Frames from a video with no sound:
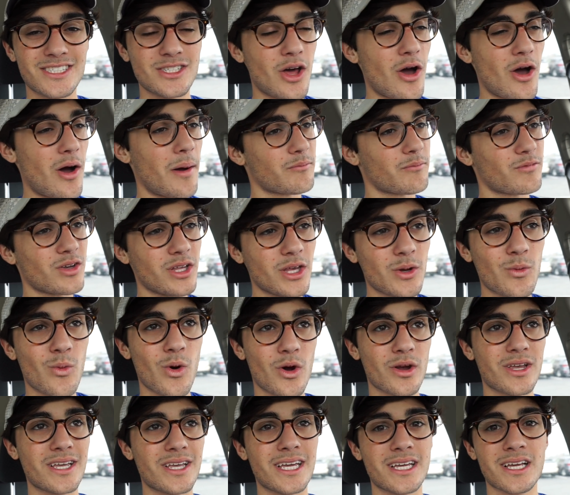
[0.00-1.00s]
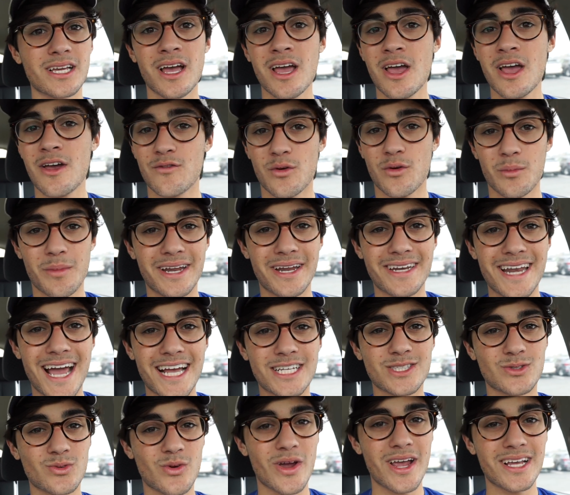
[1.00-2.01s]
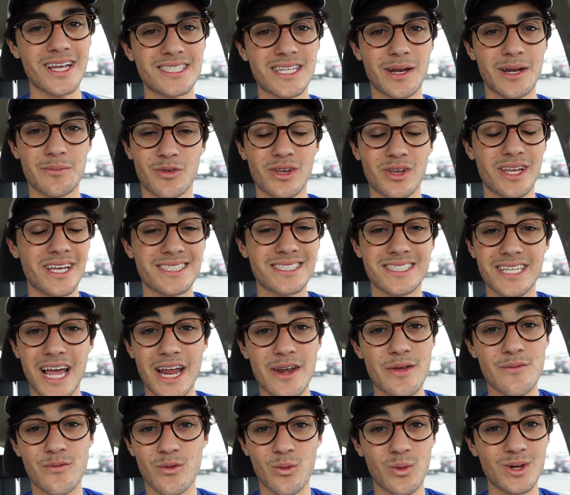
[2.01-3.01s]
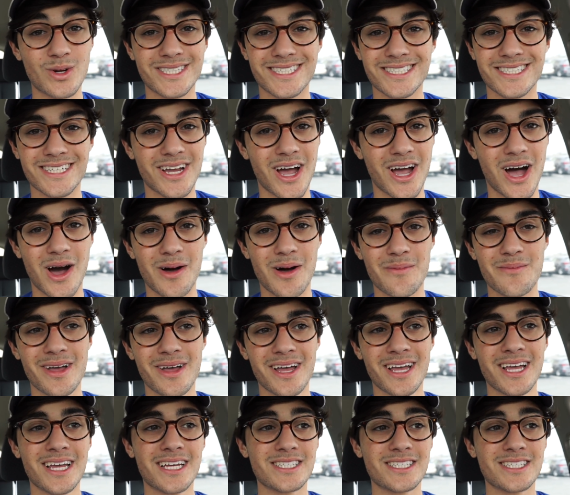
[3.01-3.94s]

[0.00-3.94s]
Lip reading: You know, I'm really working for my next race, and I'm really excited for what's to come.